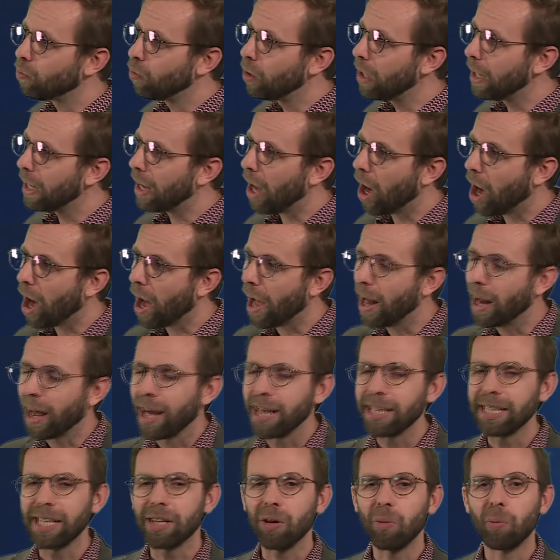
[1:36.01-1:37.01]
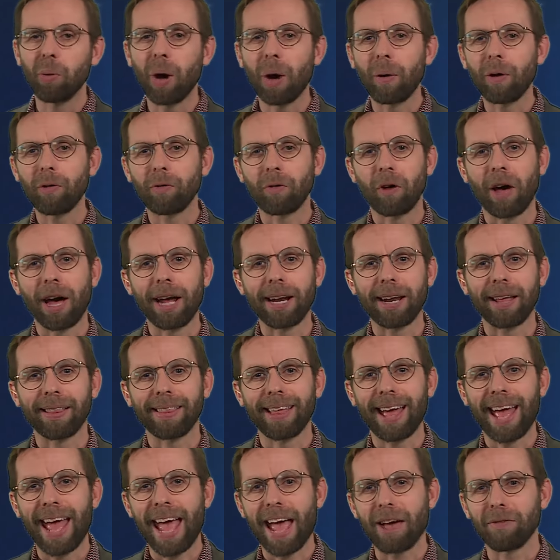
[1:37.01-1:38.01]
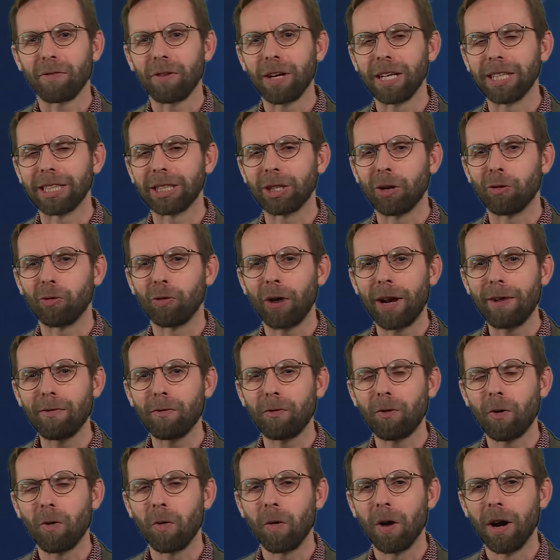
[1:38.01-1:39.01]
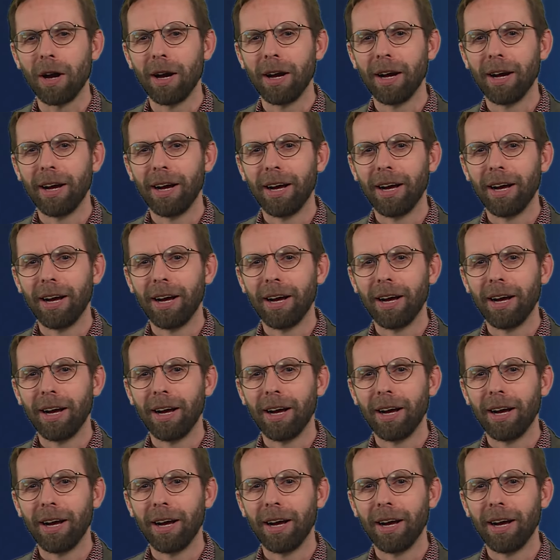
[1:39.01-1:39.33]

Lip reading: really highlighting where we find the heaviest rainfall.